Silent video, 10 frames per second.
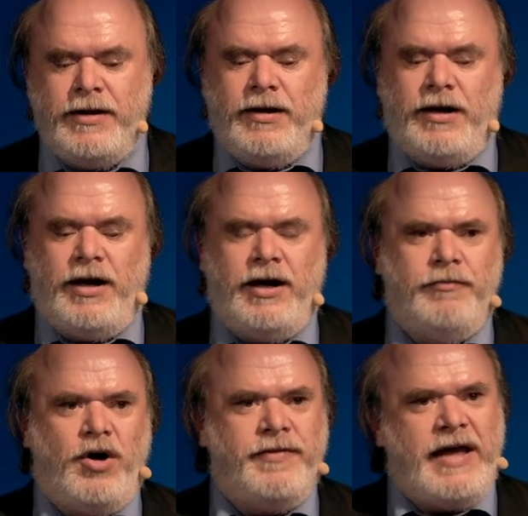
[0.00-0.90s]

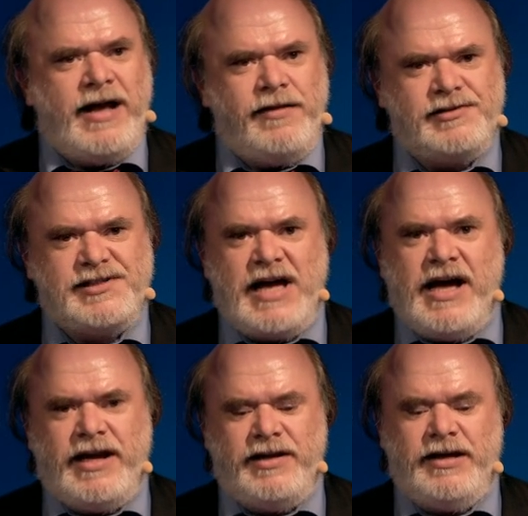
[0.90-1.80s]
On the health
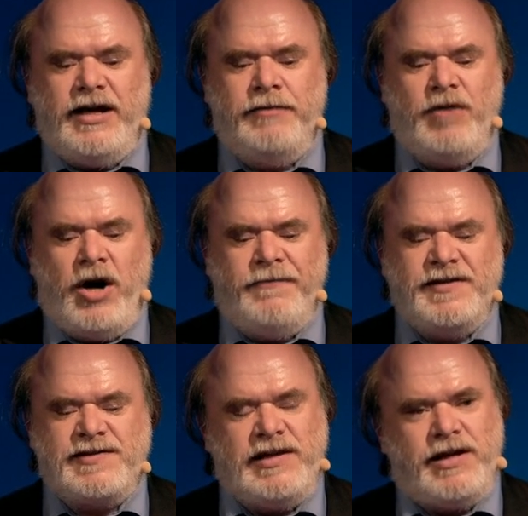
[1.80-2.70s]
side,
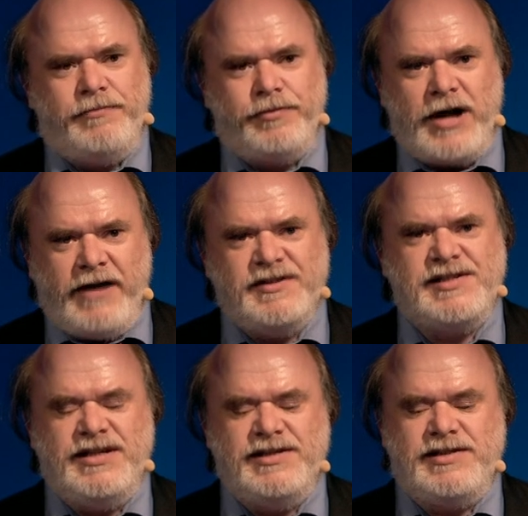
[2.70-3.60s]
obviously
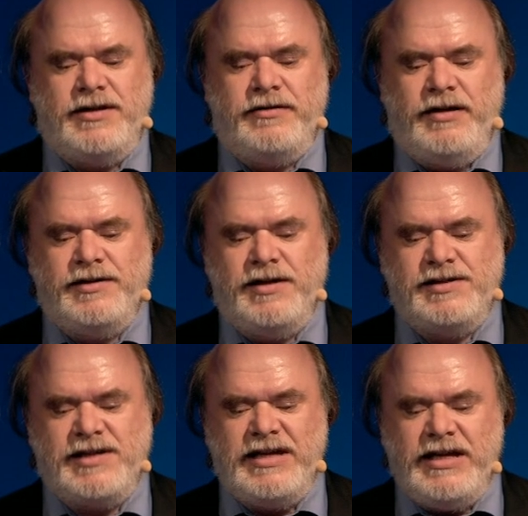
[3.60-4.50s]
privacy is
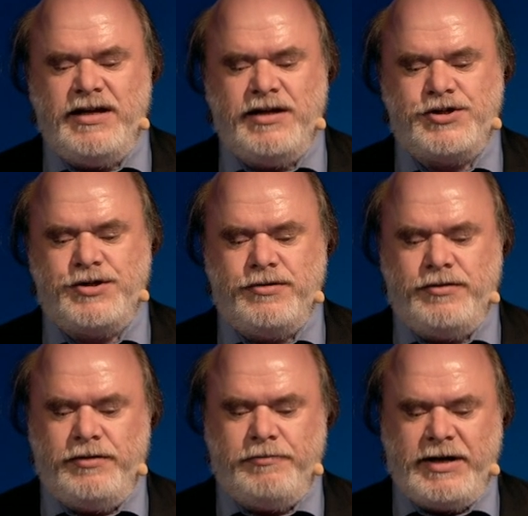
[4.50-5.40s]
a key
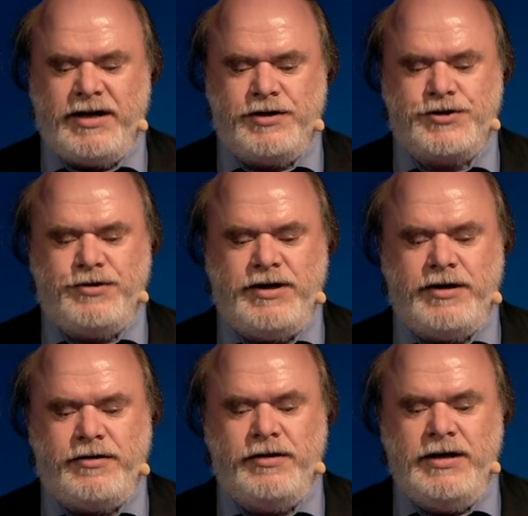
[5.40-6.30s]
issue, a big issue
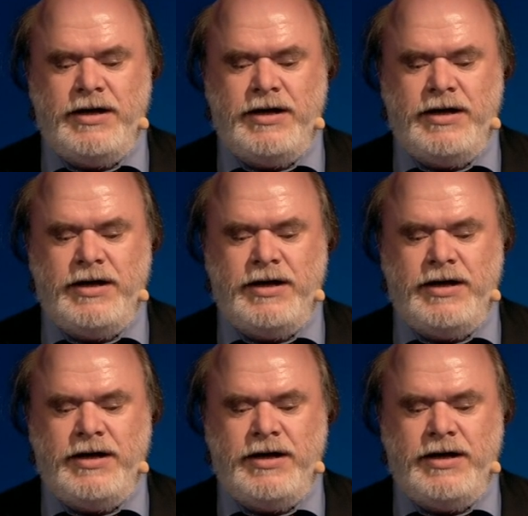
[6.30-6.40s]
here.